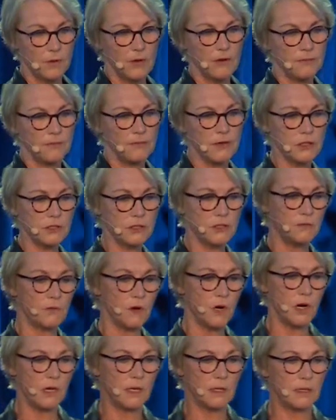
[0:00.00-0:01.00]
First of
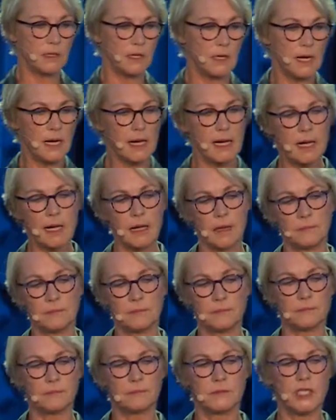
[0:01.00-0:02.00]
all,
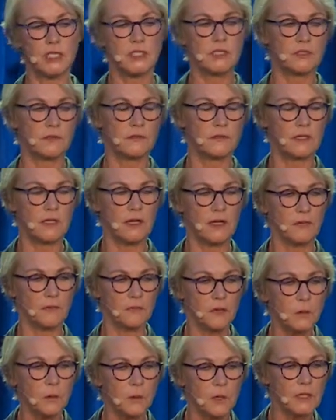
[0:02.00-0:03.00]
just a
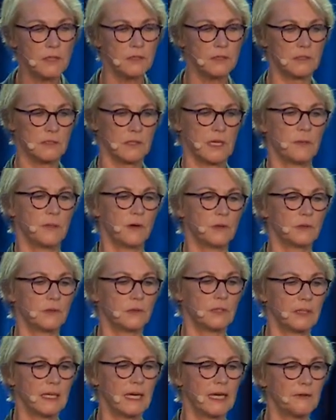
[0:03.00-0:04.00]
few words
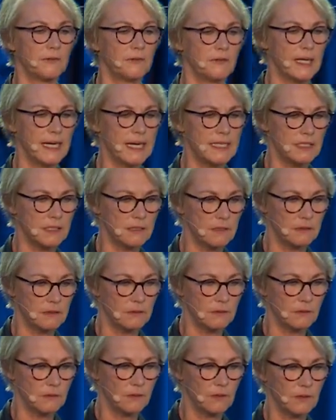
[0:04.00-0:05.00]
about Grieg Foundation.
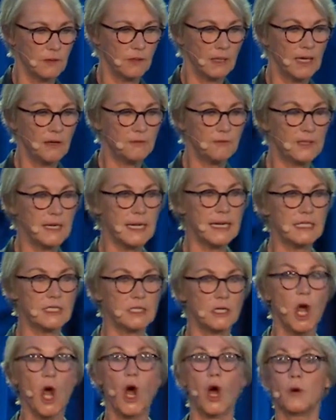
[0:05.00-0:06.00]
Grieg
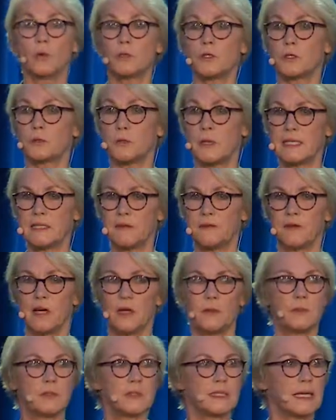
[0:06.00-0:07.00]
Foundation owns
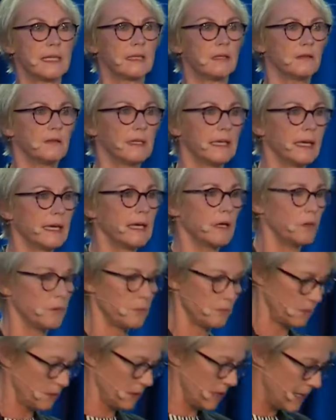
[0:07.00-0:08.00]
25% of the Grieg
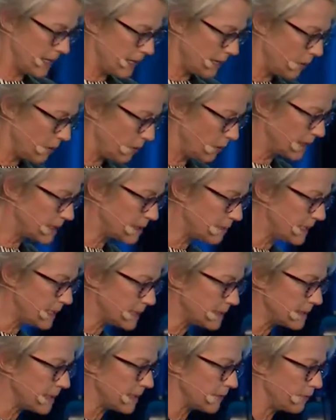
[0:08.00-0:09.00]
Group, which
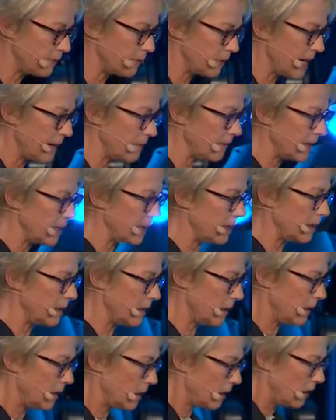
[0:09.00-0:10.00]
means that for every
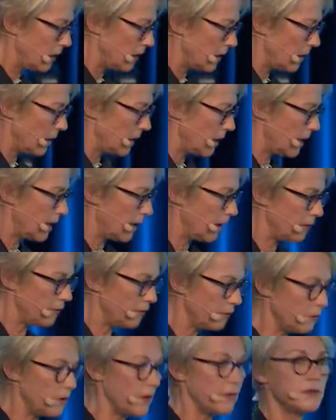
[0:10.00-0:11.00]

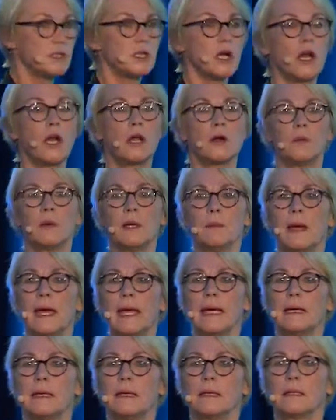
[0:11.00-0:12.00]
$4 we
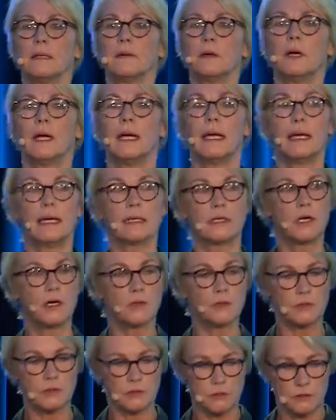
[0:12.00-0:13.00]
make, it
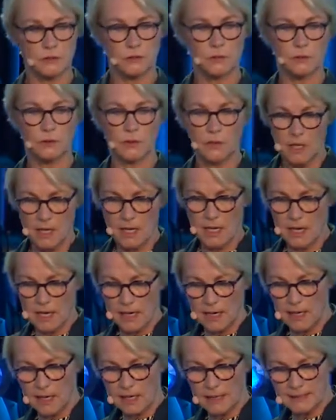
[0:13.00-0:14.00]
goes to
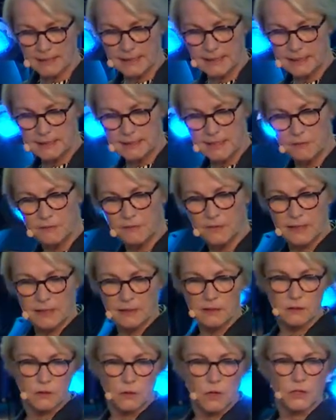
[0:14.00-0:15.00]
these
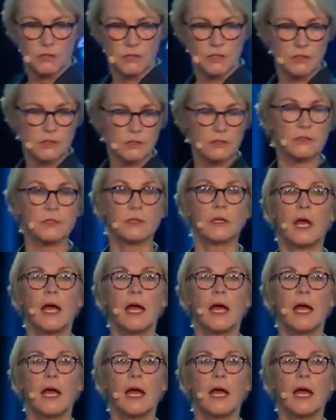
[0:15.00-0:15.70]
different causes,